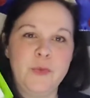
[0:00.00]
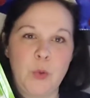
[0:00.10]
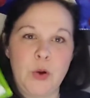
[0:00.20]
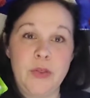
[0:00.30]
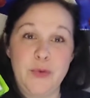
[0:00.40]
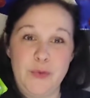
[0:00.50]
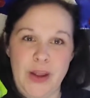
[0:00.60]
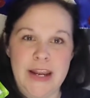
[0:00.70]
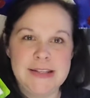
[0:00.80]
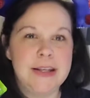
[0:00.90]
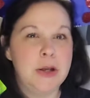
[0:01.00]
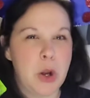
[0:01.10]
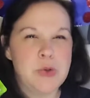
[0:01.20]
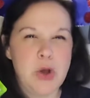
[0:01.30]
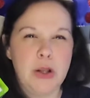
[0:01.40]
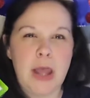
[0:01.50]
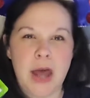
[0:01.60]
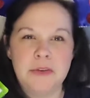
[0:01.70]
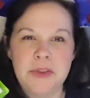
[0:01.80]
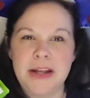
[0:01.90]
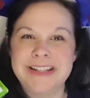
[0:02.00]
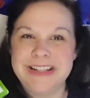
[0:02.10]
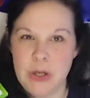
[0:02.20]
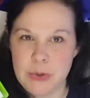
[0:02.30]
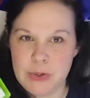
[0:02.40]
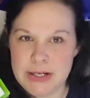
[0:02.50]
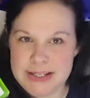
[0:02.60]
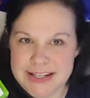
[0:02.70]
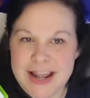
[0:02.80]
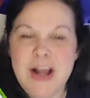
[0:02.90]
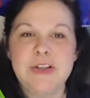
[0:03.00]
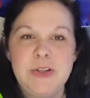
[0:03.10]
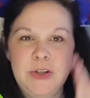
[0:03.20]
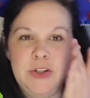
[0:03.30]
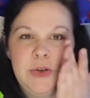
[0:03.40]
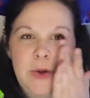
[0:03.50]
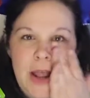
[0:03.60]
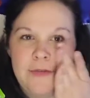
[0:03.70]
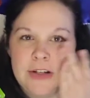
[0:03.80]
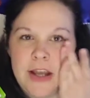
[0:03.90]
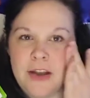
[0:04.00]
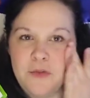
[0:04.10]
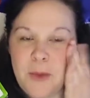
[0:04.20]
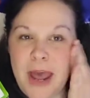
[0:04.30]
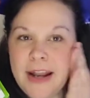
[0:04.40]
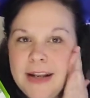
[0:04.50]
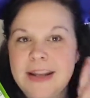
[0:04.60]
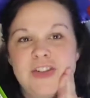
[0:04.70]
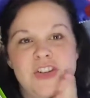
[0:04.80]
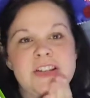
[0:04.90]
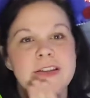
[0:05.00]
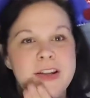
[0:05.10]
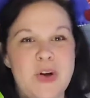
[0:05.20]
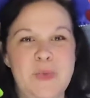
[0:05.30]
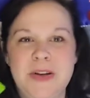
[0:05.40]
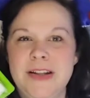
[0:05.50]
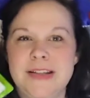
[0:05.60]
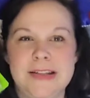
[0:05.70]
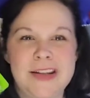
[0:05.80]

for the face. It goes on kind of like deodorant. So you do have to kind of pat it in just a little, but it's